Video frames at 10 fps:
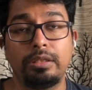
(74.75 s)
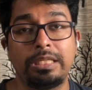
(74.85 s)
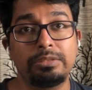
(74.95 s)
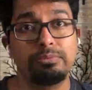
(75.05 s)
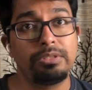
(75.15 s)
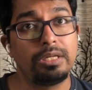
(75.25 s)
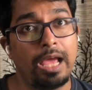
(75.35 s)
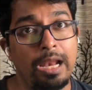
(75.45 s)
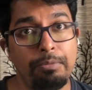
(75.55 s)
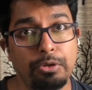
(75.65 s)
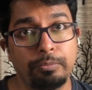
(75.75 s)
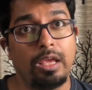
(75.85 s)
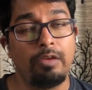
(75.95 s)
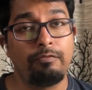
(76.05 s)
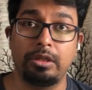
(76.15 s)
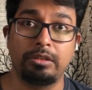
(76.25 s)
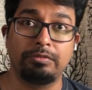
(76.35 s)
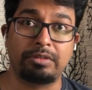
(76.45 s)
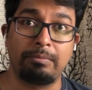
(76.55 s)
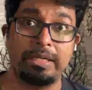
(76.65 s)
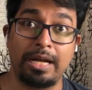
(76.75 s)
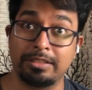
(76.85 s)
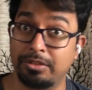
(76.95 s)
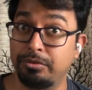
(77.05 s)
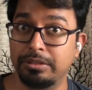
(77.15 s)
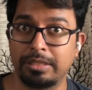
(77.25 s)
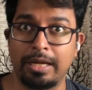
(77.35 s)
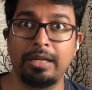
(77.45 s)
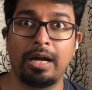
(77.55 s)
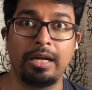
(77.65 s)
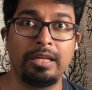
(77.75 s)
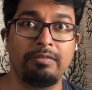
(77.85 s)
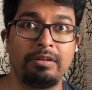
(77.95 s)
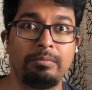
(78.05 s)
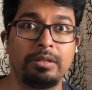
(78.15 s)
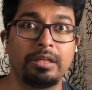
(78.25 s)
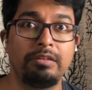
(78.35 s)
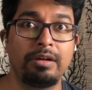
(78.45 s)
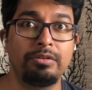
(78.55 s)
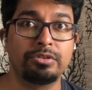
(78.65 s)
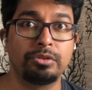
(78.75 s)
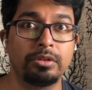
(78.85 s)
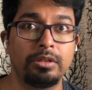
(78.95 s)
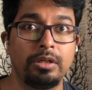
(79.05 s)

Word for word: This will help you if, if somebody asks you to design a highly available key value store.